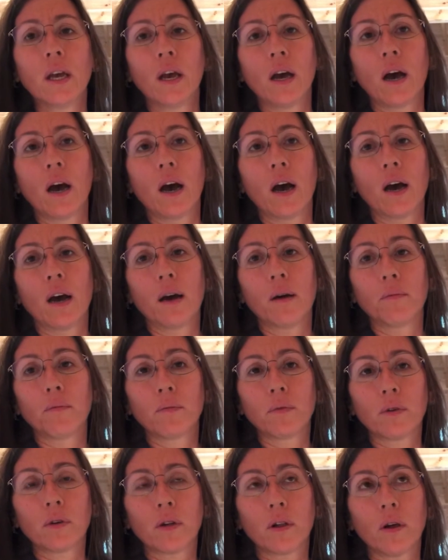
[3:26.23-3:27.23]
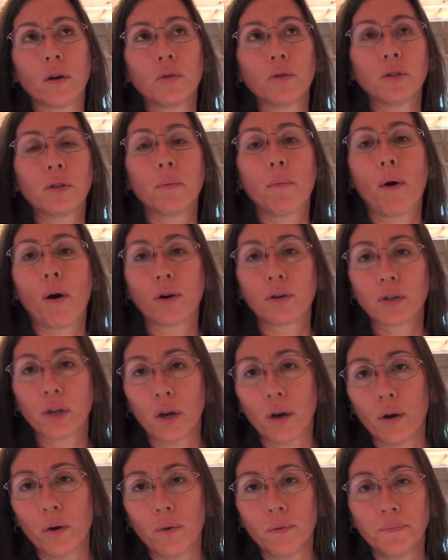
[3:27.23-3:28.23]
um, close to
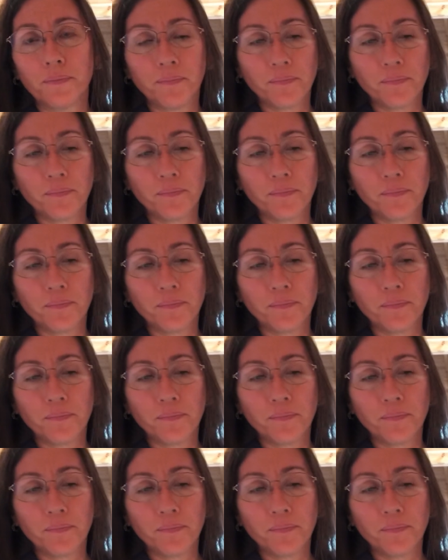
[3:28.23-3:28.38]
Bartow.